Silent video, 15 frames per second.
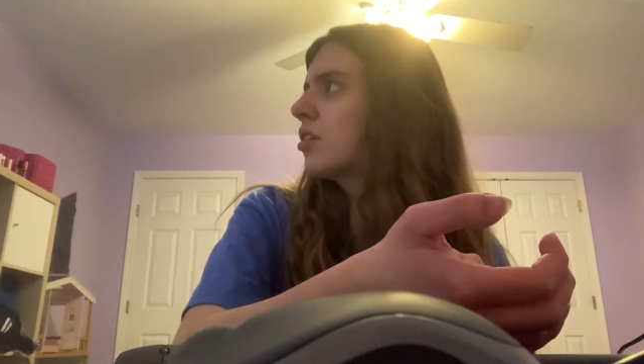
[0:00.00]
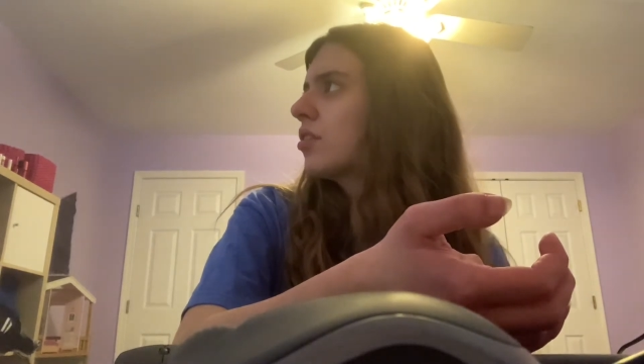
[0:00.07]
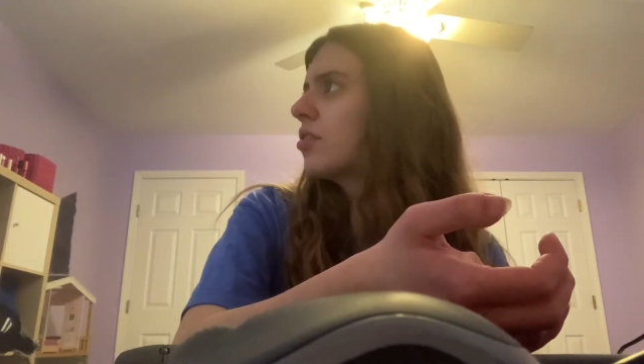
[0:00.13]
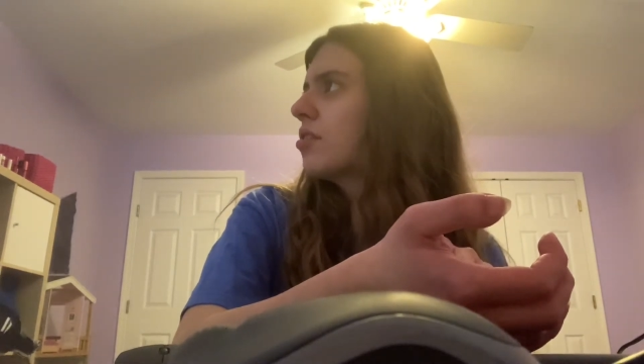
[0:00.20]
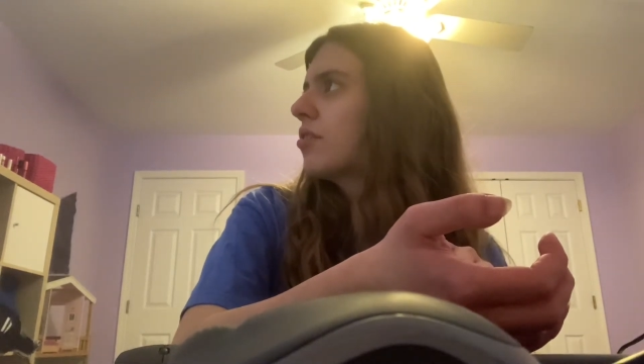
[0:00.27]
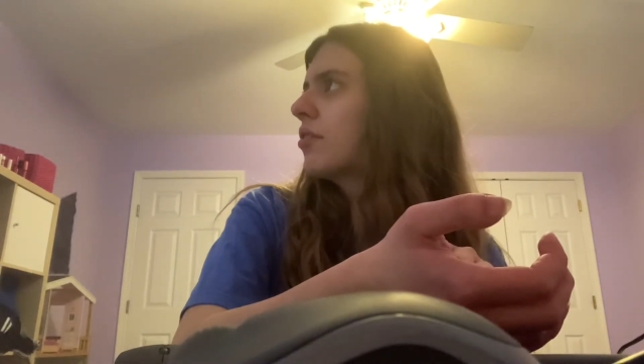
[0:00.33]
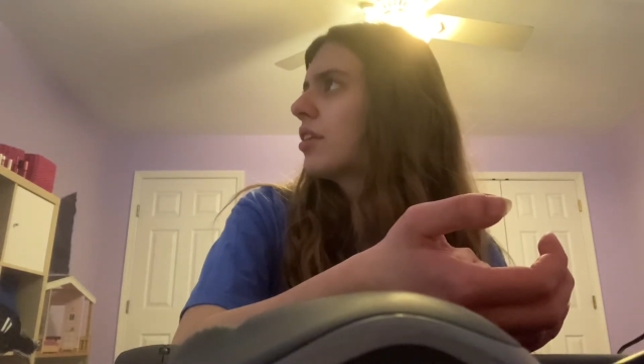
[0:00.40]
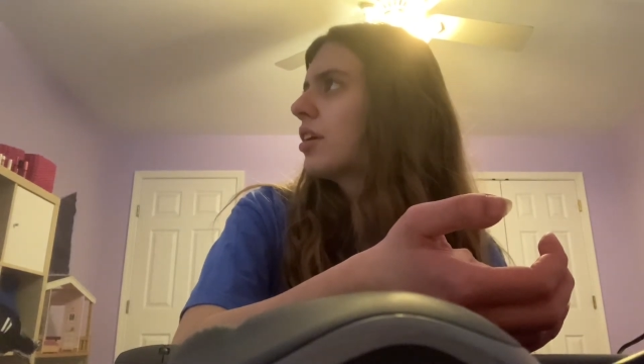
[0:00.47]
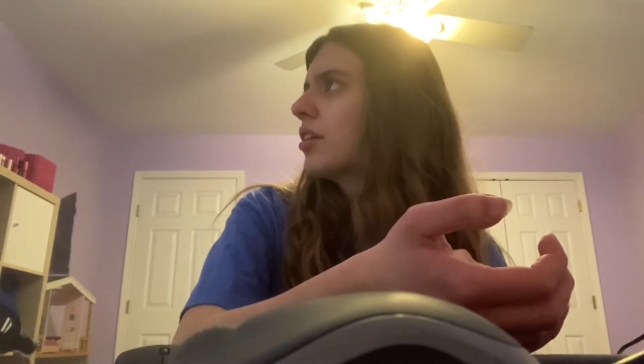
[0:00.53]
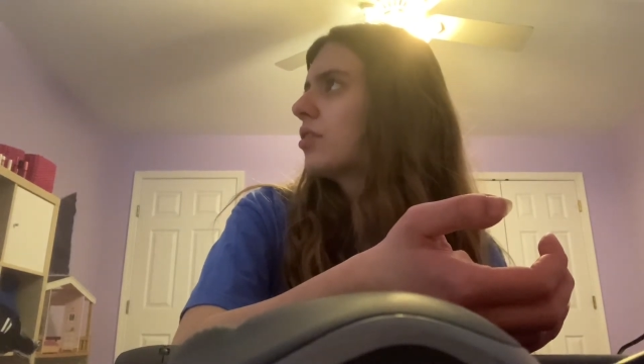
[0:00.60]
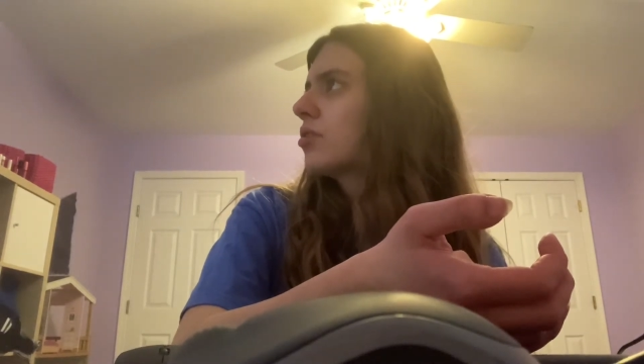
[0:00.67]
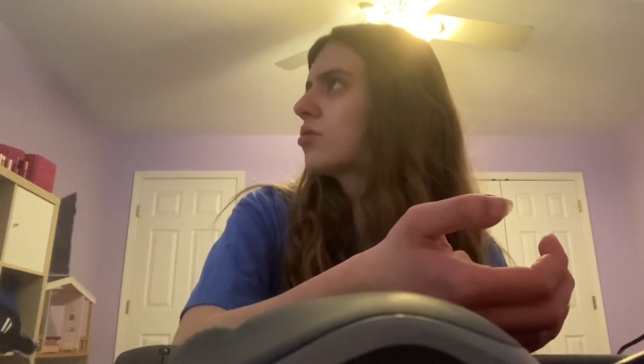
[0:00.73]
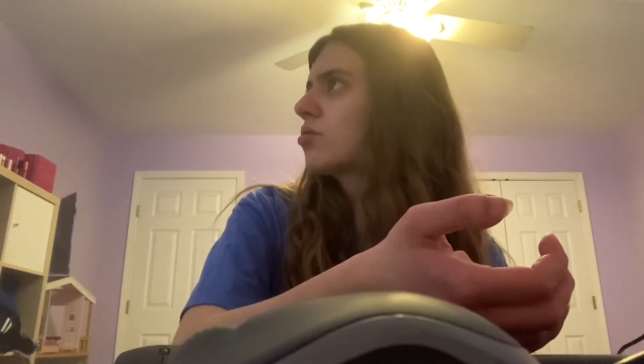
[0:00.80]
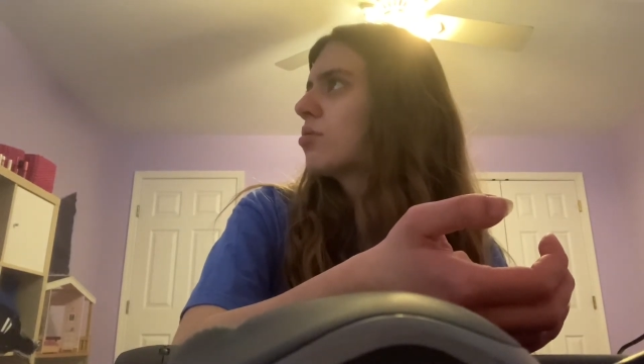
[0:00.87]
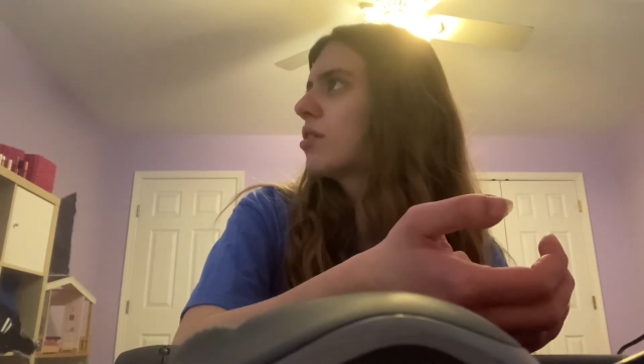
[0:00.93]
the
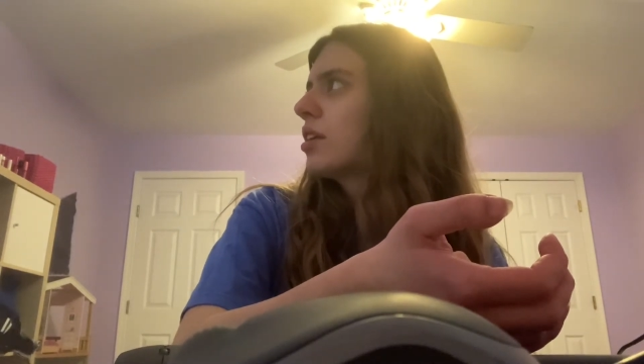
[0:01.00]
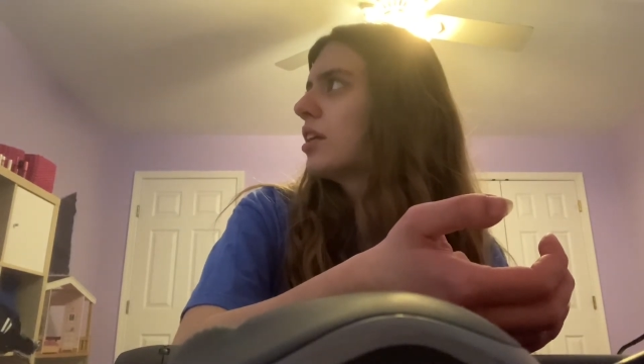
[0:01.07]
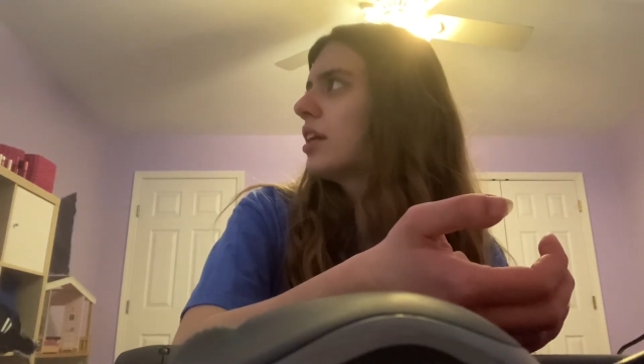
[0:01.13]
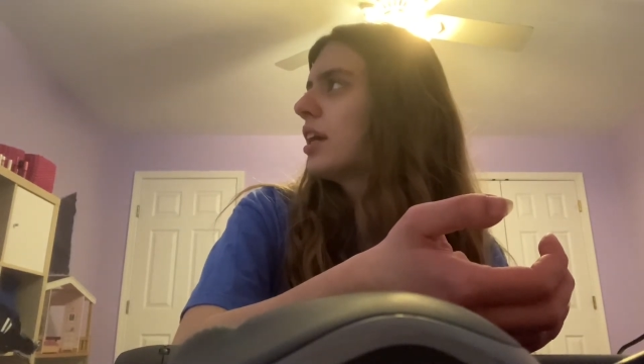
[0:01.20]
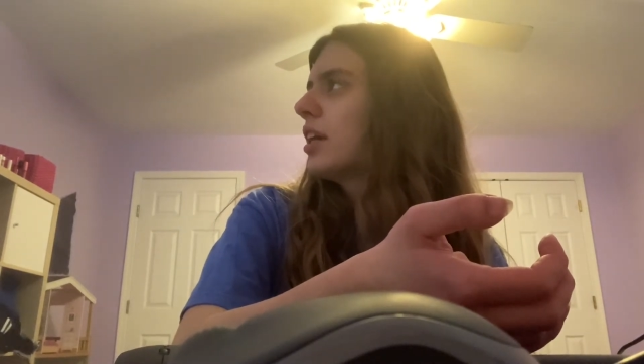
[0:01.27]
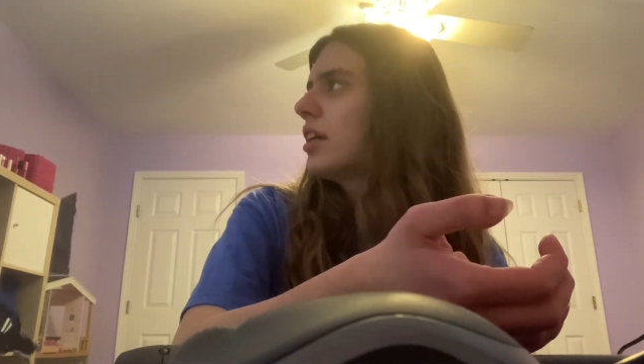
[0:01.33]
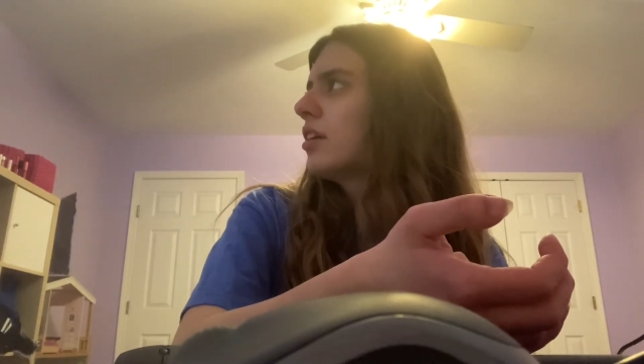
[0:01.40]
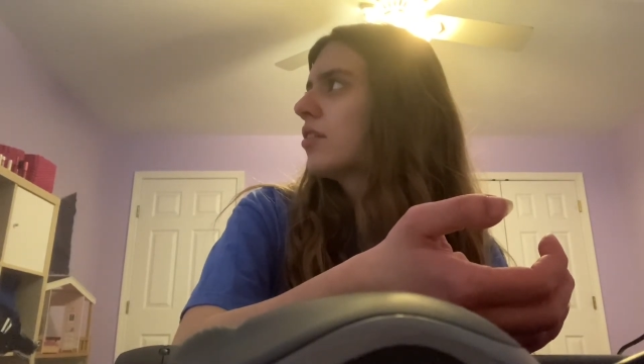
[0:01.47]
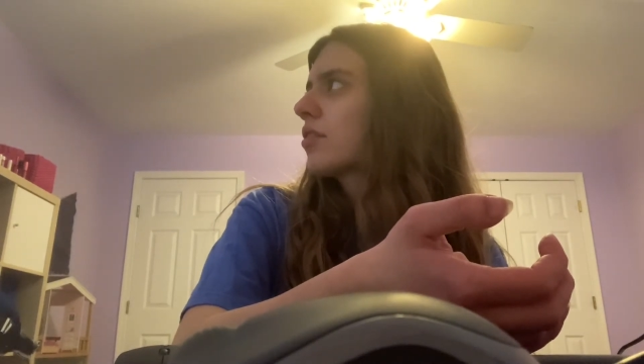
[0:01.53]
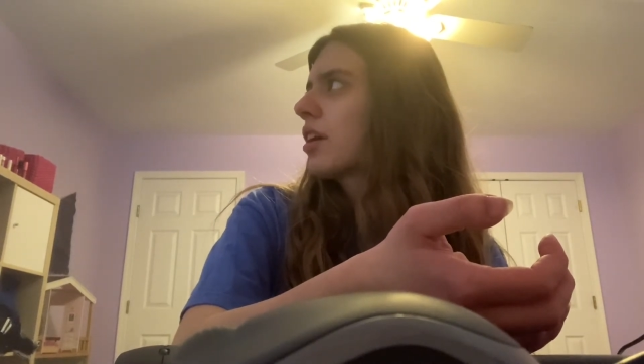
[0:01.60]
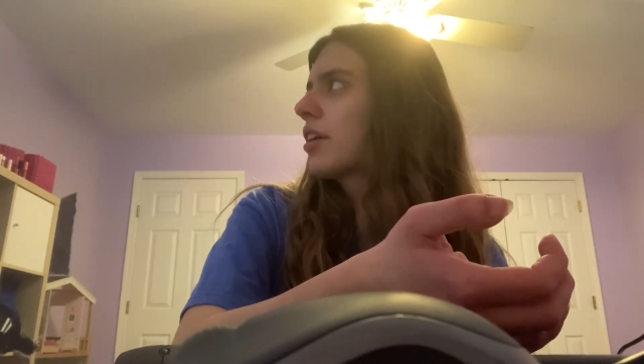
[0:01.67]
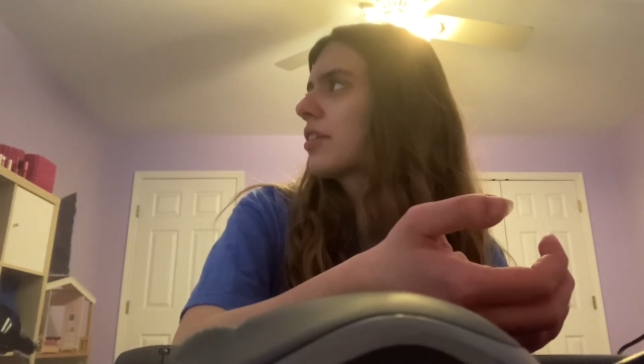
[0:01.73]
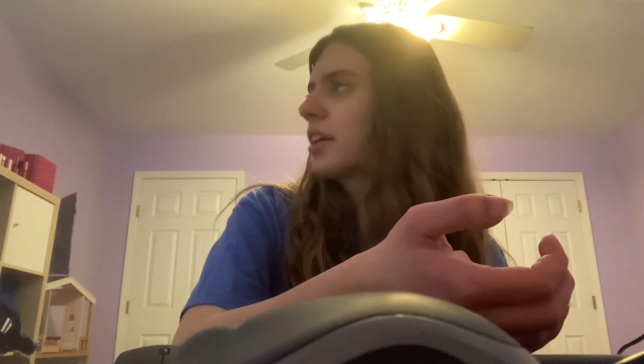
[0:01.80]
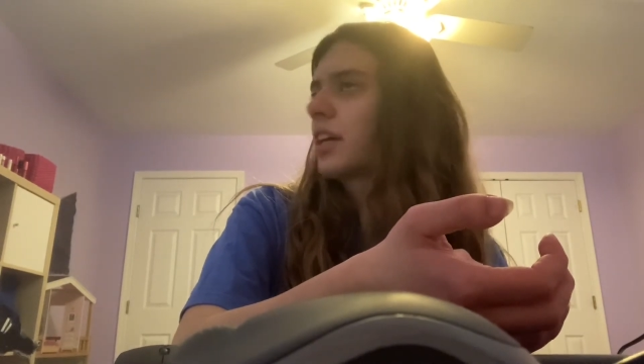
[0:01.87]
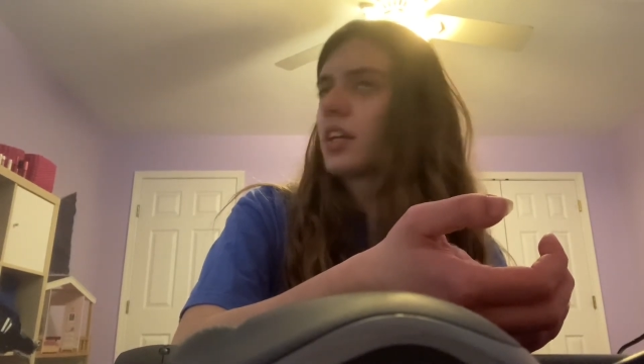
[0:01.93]
28th,
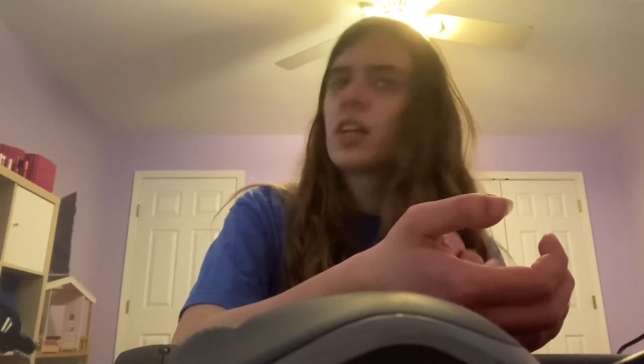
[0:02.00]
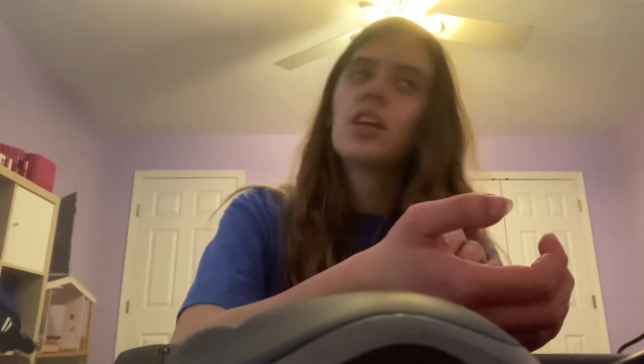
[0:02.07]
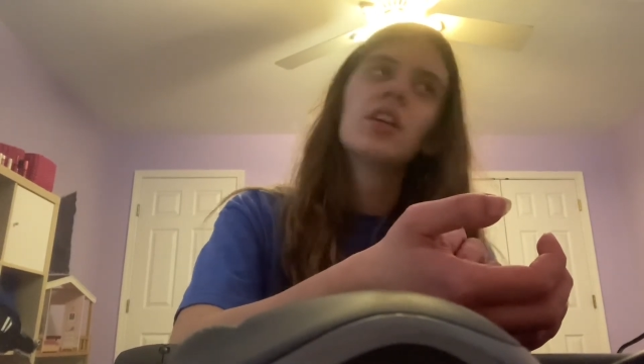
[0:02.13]
I think.